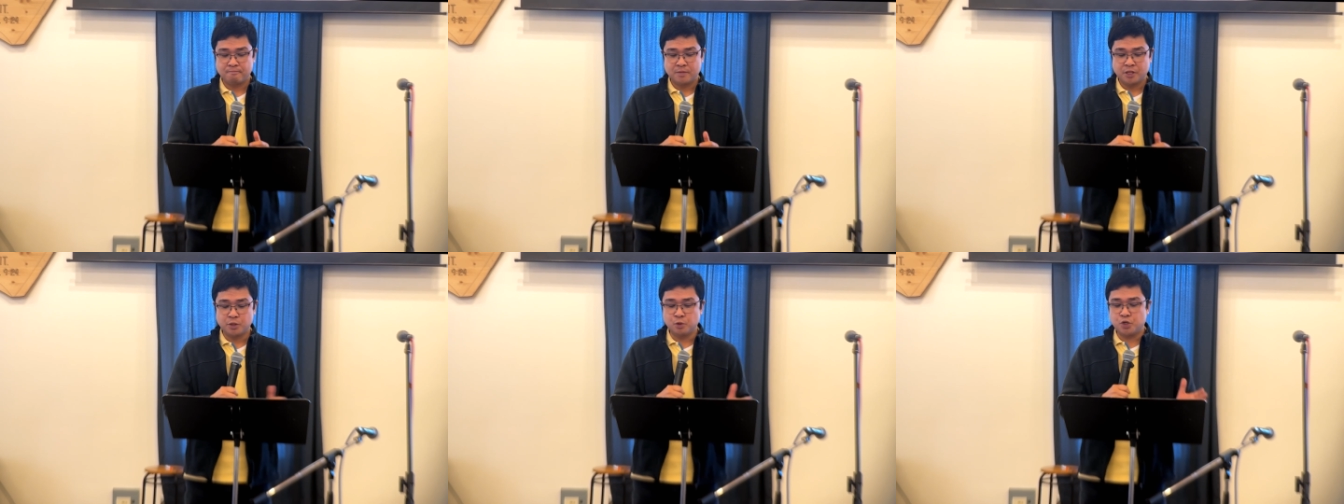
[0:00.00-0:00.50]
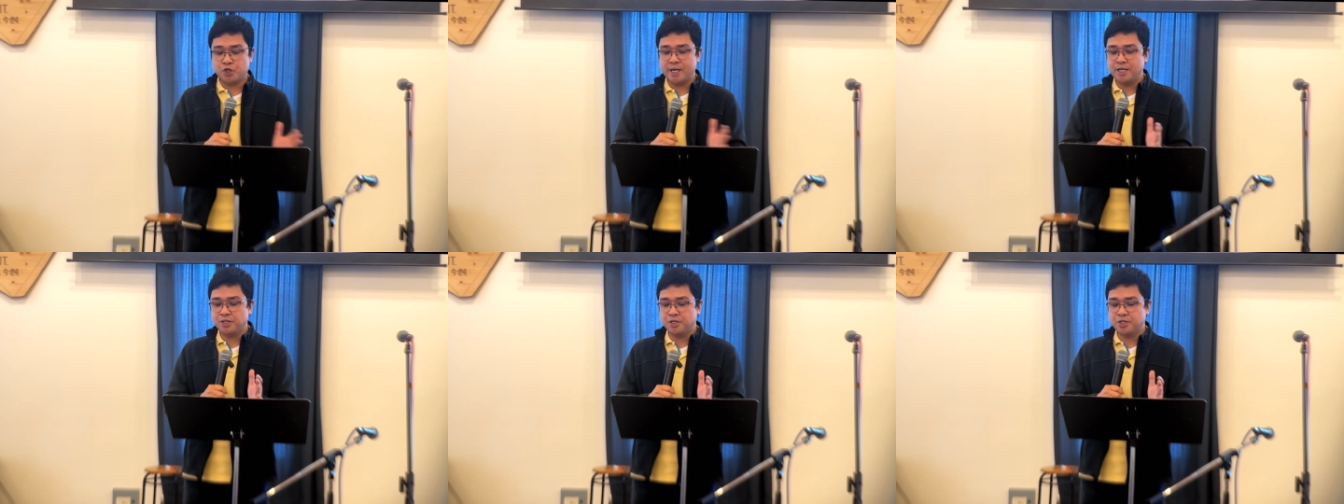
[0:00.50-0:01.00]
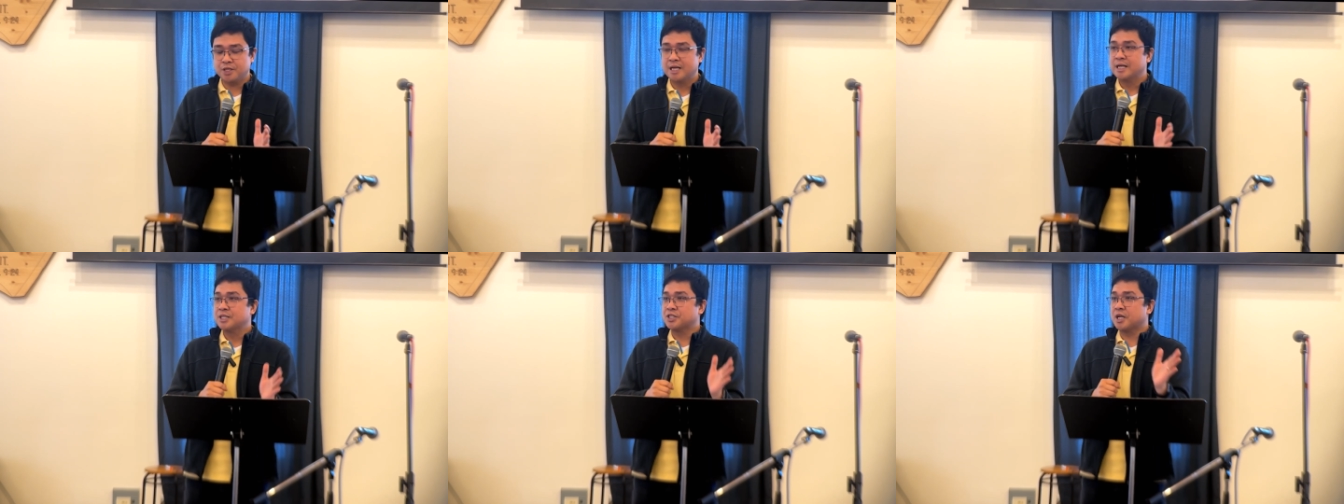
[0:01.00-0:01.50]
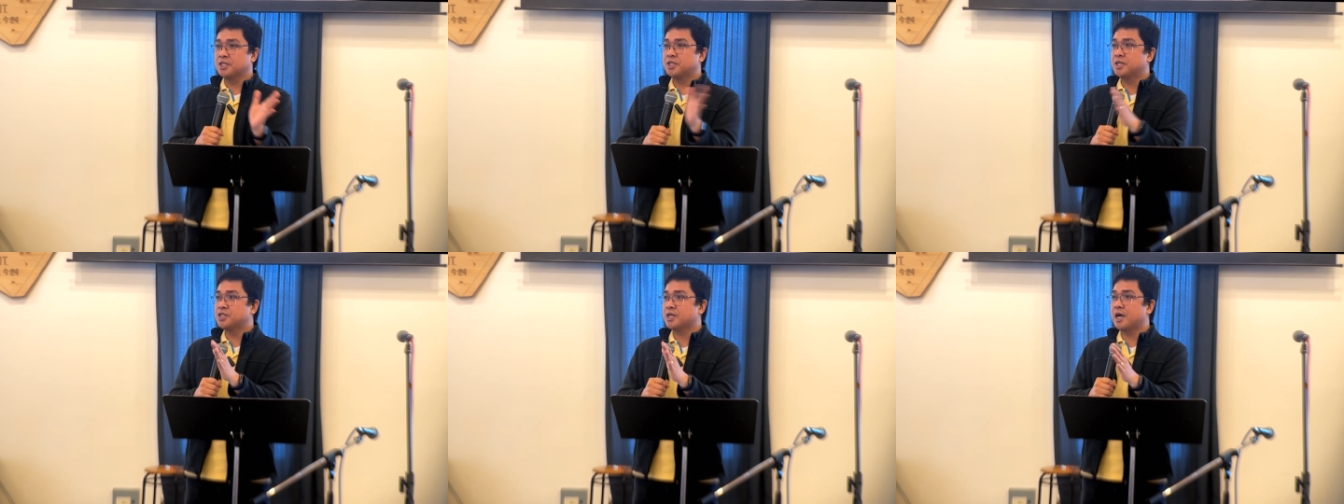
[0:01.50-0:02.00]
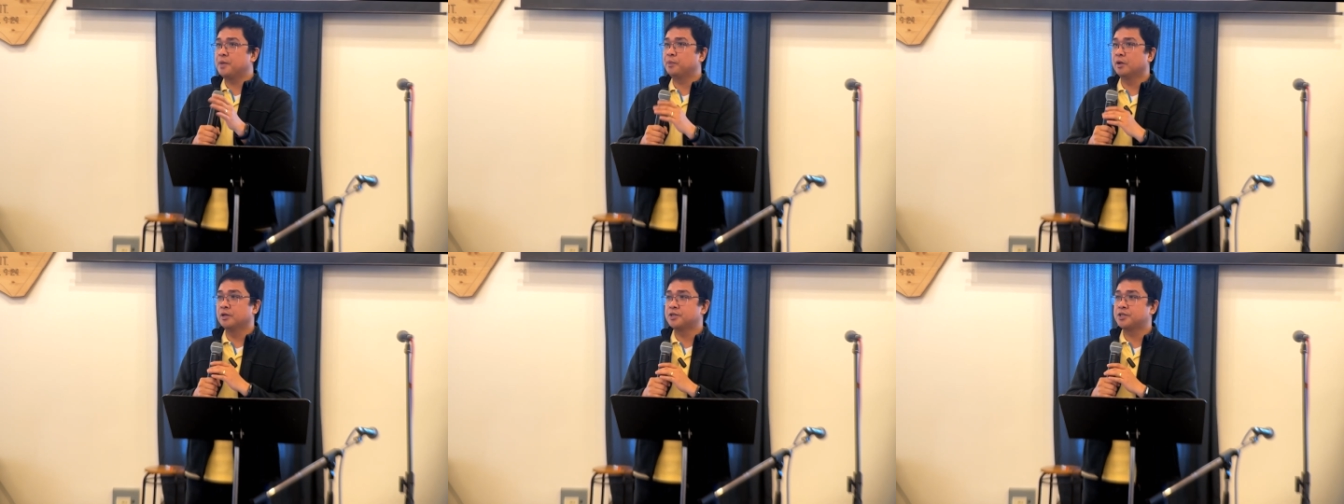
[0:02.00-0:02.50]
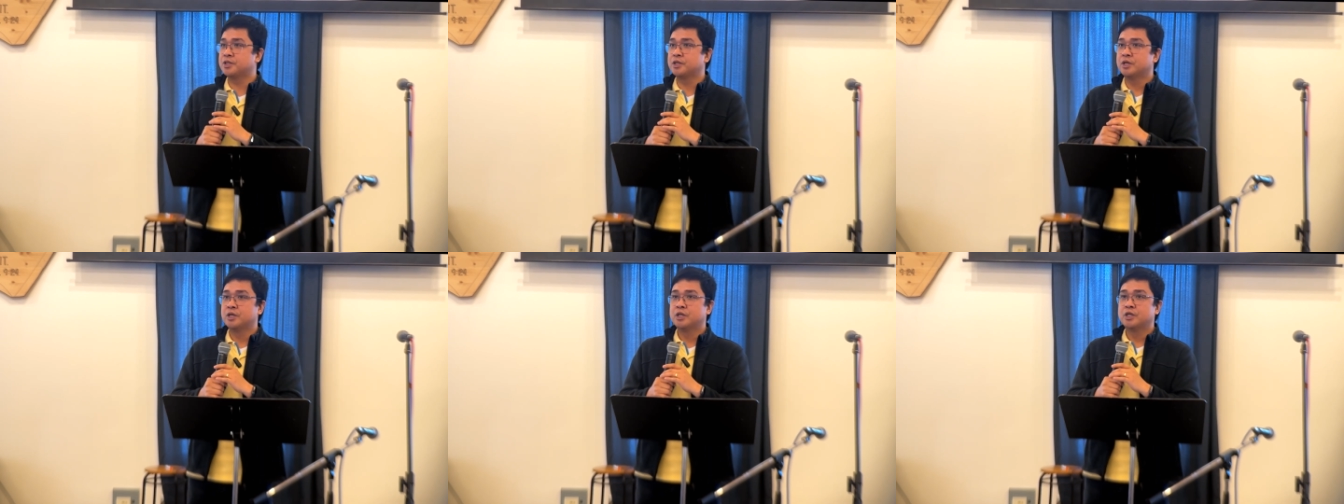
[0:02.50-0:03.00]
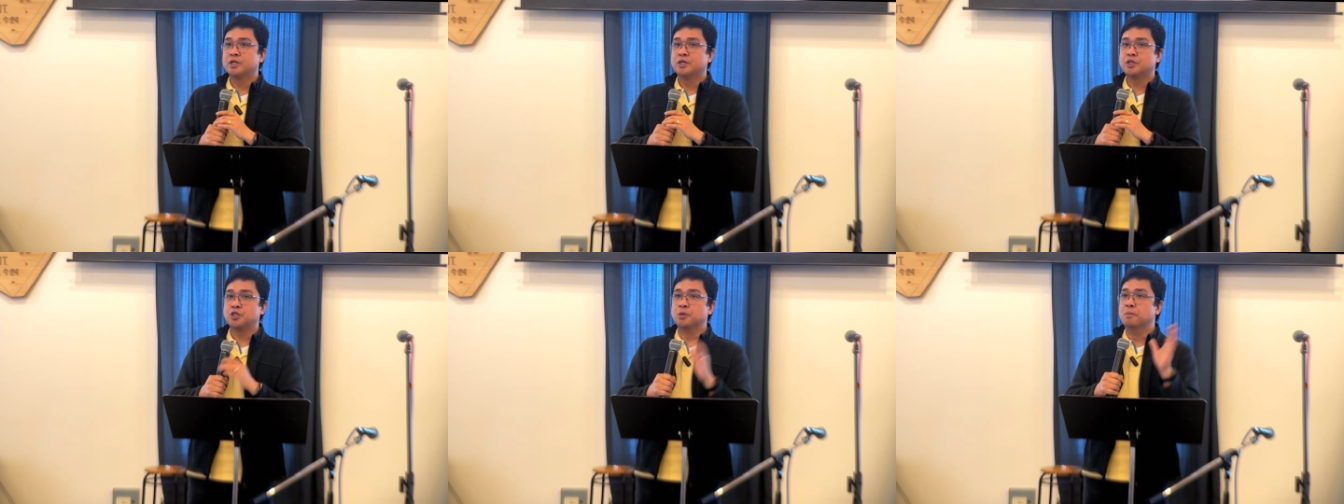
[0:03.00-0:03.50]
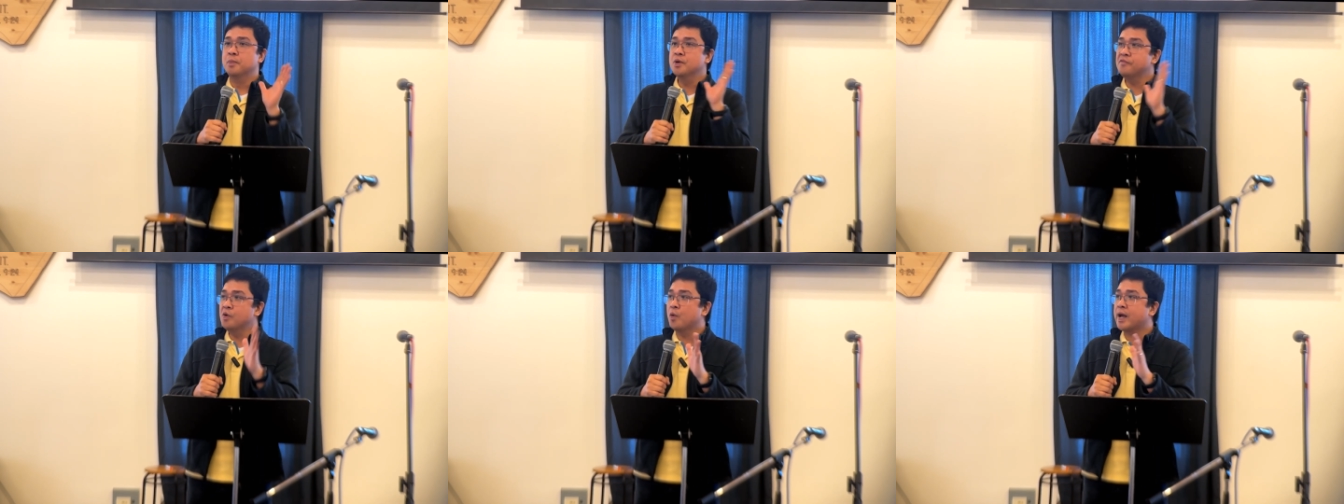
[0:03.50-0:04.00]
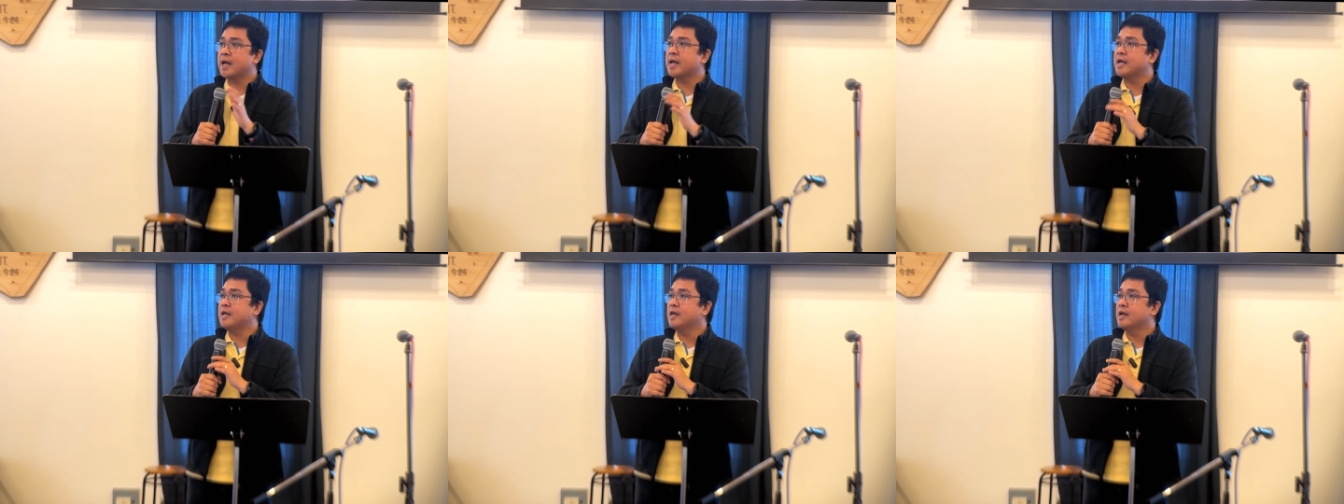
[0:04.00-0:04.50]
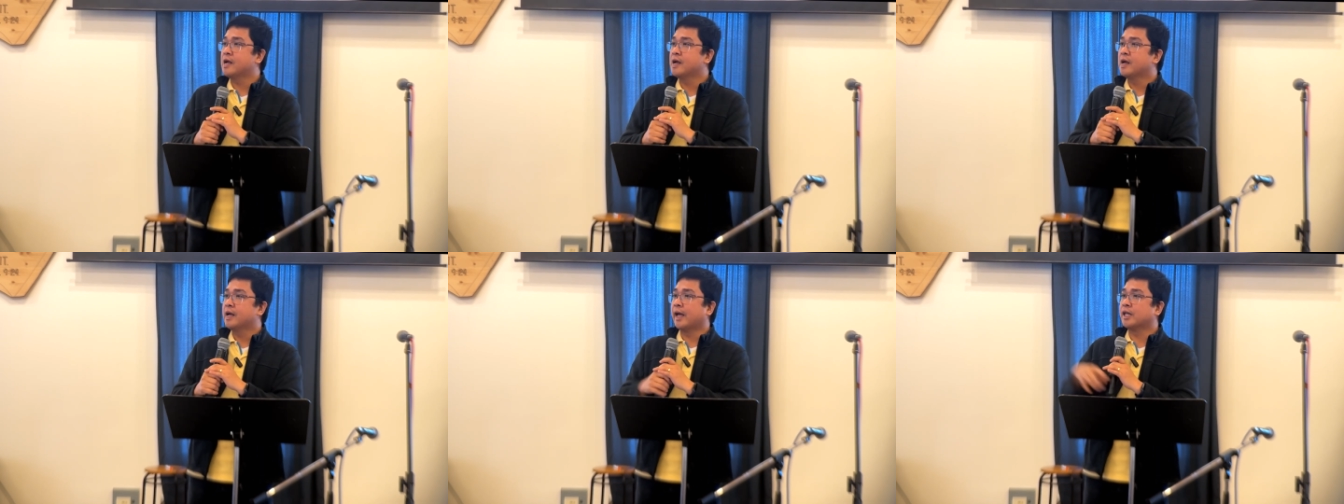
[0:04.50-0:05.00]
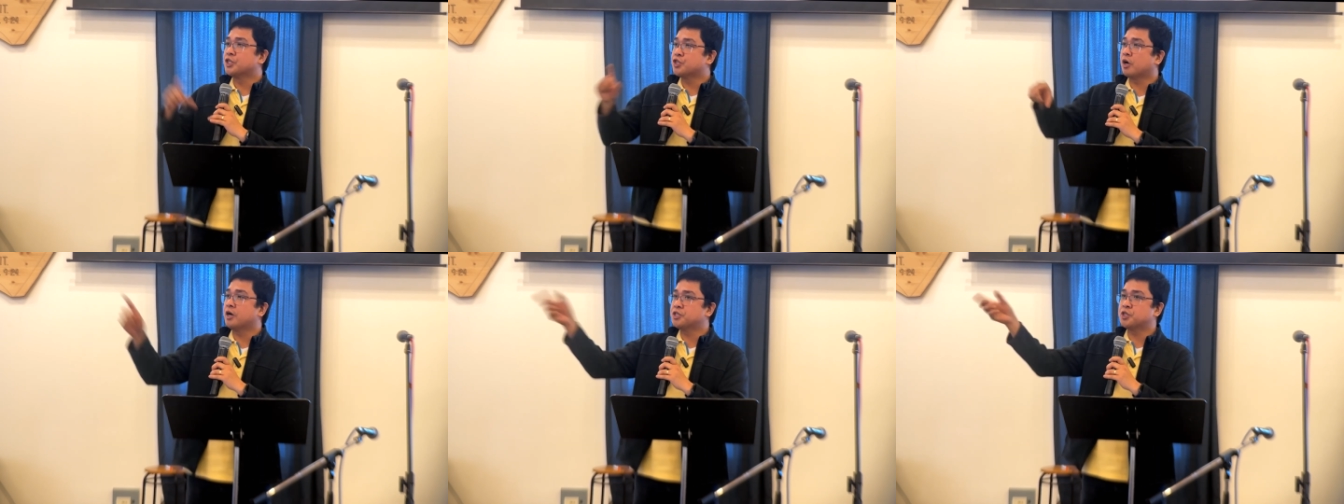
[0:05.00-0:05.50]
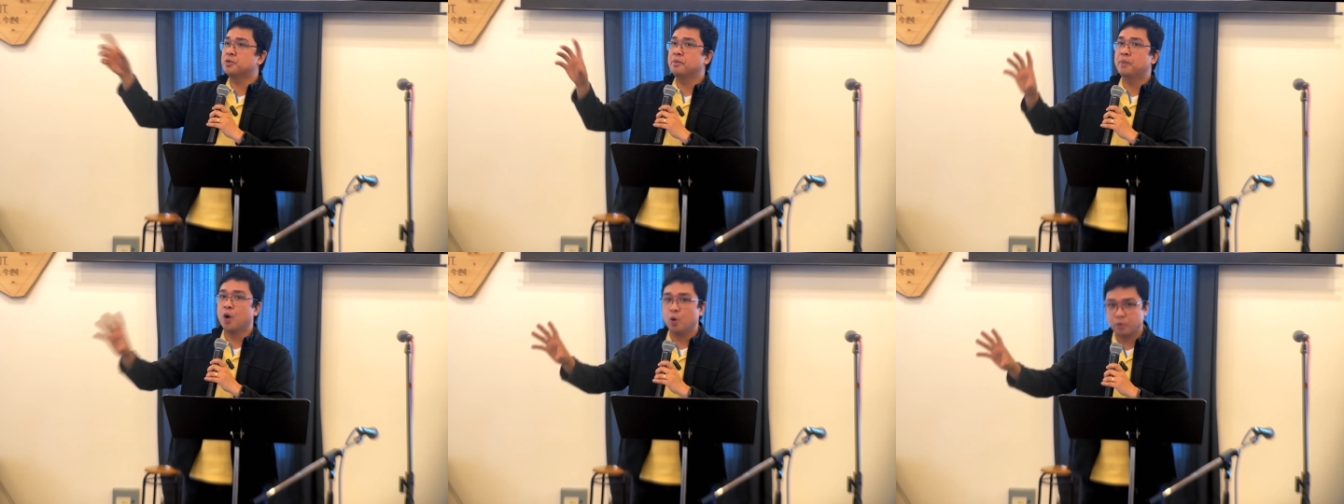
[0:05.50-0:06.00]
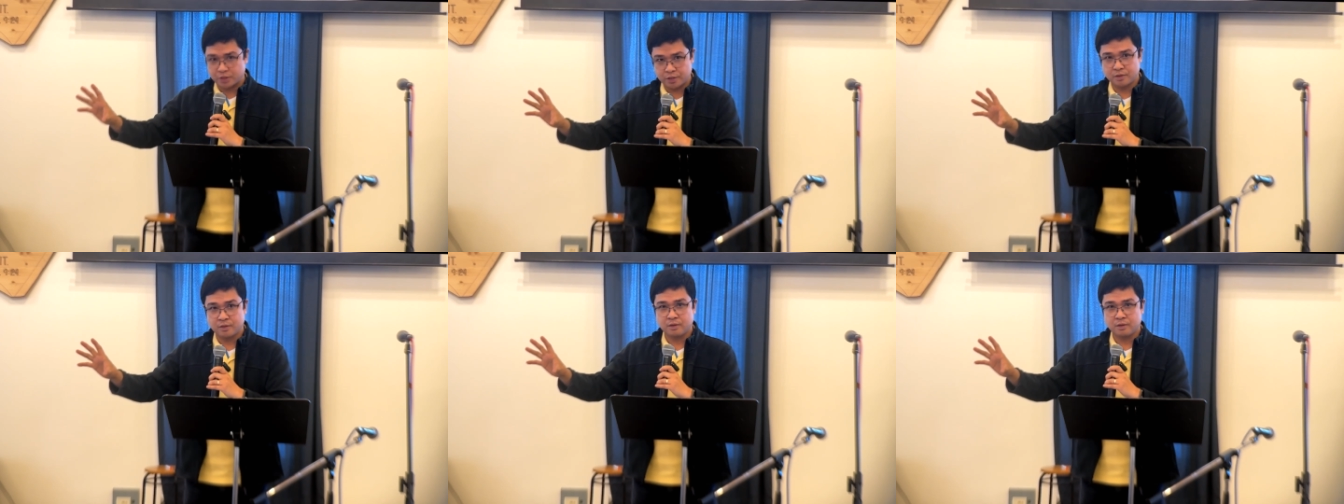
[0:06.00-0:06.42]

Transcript: So, Jesus tells the disciples to move away and charter a boat